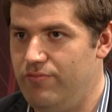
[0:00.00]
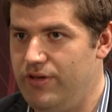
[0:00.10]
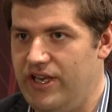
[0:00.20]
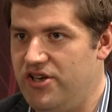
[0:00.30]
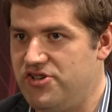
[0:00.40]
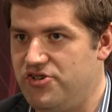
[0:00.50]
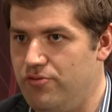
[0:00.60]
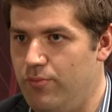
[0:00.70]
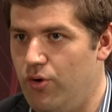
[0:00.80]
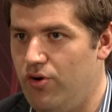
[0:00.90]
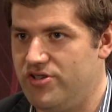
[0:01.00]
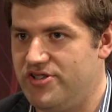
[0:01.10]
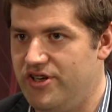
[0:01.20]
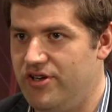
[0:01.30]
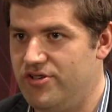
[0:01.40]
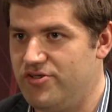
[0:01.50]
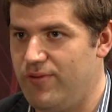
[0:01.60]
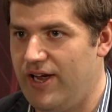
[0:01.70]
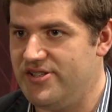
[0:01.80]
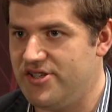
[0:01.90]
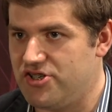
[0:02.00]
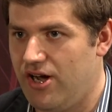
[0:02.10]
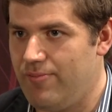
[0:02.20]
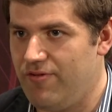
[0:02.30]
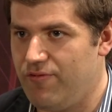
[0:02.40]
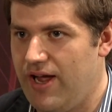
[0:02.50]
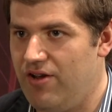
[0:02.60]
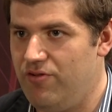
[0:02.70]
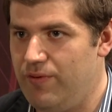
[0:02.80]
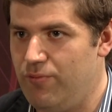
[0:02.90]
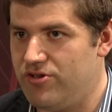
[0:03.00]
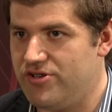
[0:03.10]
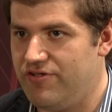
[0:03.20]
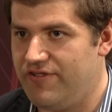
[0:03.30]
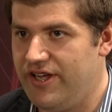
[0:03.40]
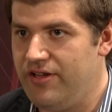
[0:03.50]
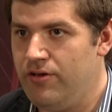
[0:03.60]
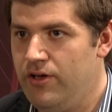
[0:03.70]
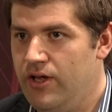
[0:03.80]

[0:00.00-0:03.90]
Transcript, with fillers: we needed to do more to, to raise the type of round we wanted over there.